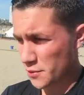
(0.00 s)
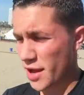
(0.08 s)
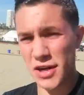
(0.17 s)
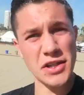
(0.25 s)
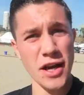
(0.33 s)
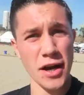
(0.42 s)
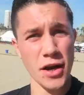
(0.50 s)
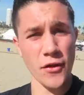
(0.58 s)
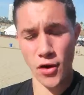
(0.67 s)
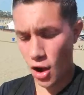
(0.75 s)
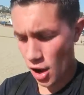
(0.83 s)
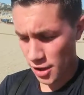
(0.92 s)
And we actually got
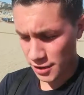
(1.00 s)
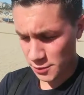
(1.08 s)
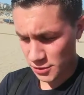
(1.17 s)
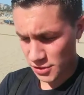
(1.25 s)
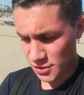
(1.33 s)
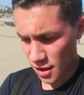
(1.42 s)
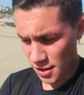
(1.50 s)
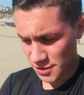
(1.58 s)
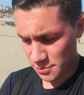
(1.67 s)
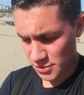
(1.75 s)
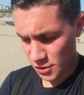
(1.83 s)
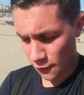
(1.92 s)
another Onix, which is awesome.